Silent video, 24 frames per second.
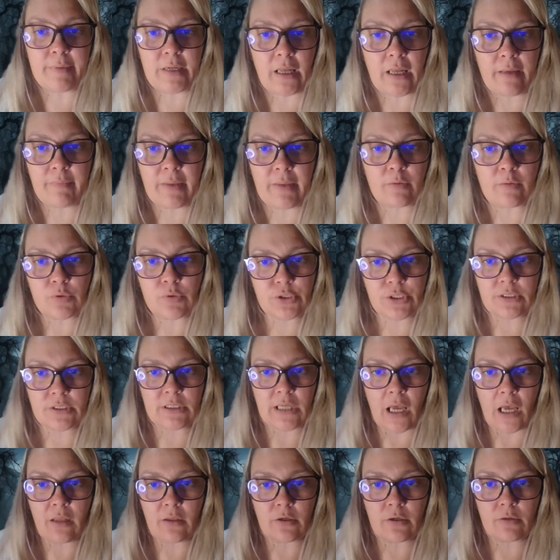And I'm like, well, just
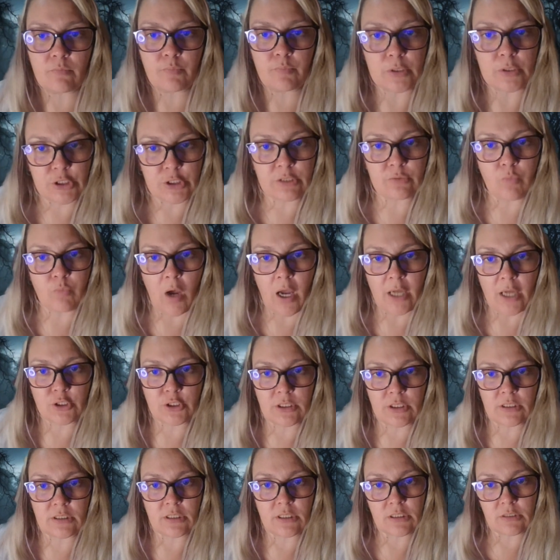tell her what she
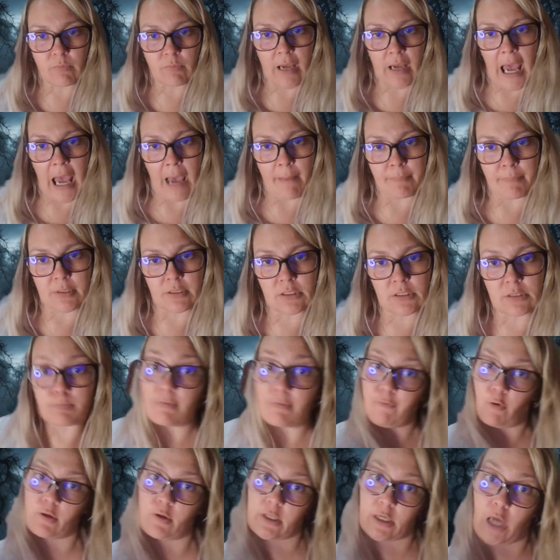watches is what happens
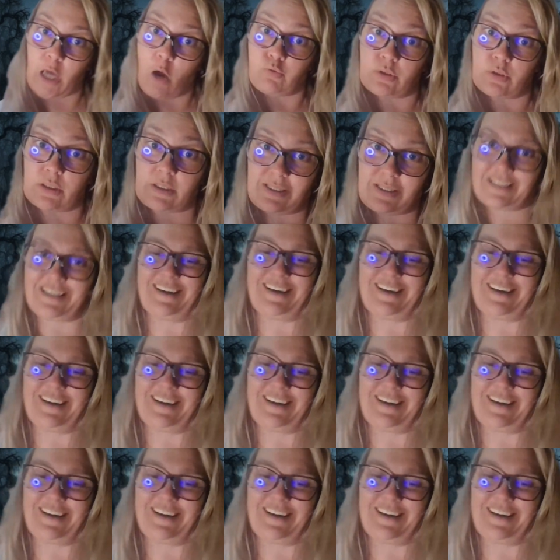before the ghosts.